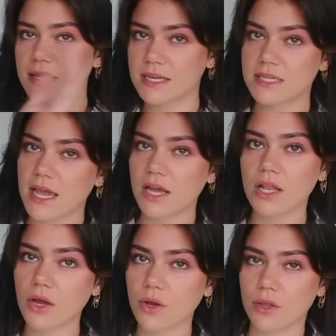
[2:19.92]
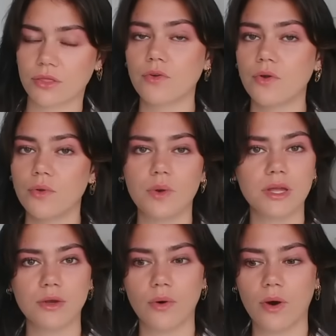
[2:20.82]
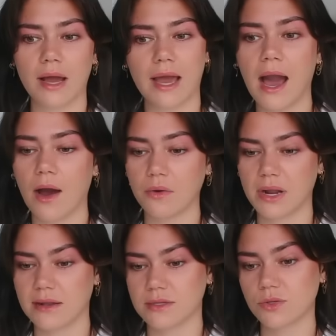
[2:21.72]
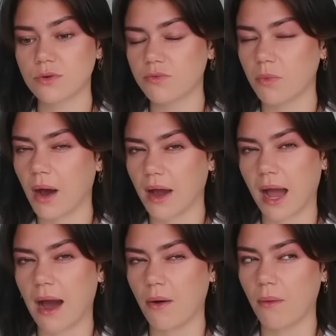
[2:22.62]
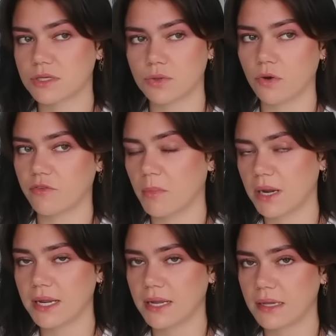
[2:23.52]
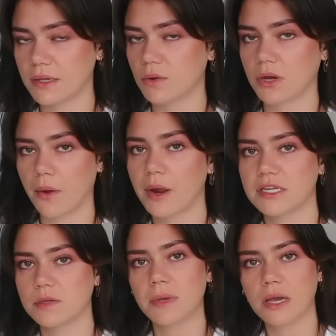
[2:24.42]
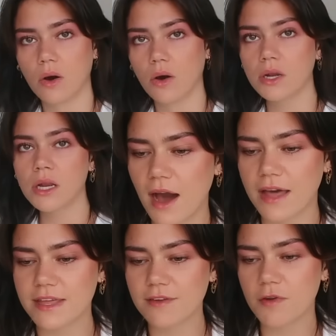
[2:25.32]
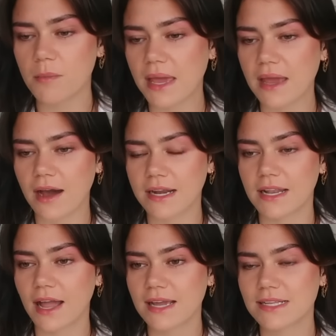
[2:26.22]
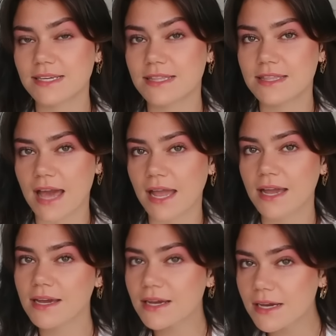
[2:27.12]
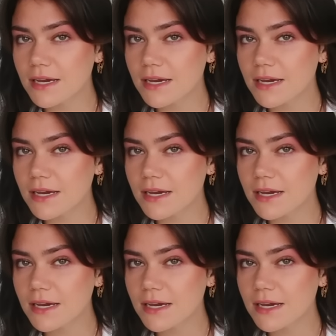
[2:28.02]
they could take a look through your account and sort of work out the sort of money you're going to be on. I think for me, I'd like to think,